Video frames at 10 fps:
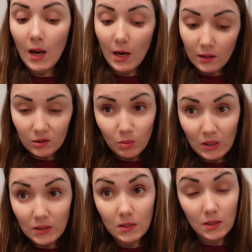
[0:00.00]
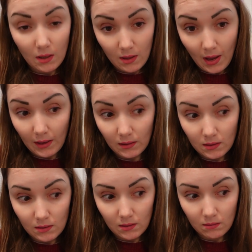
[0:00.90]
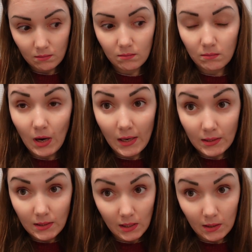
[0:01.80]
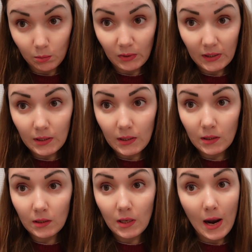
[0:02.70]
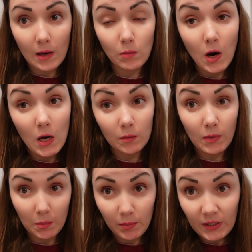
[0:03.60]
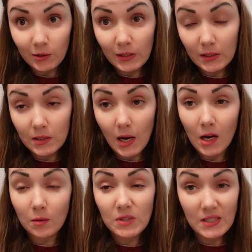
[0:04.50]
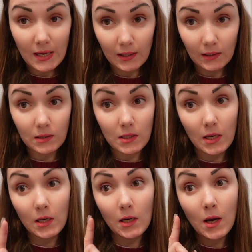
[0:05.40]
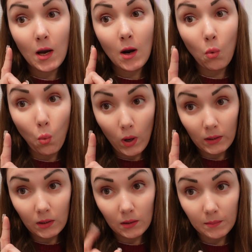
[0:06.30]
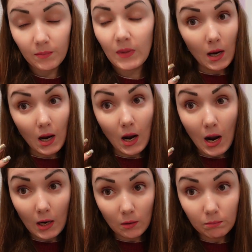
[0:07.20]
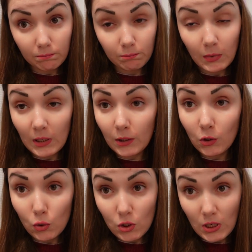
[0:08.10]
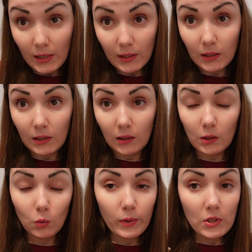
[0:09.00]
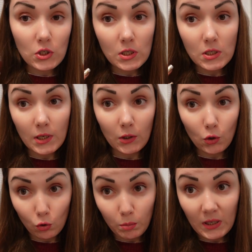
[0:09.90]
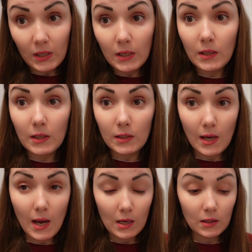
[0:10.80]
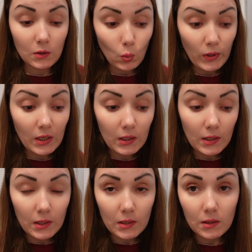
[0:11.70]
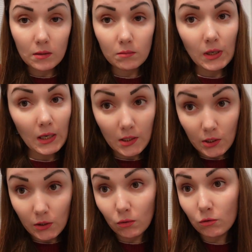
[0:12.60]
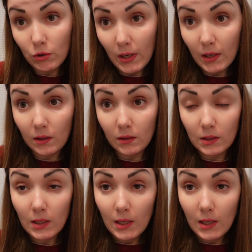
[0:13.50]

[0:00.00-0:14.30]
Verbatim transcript: and it means that I started bleeding, I'm on my period, I'm cycle day 1. I'm in a new cycle, which is a new beginning, and we're gonna continue trying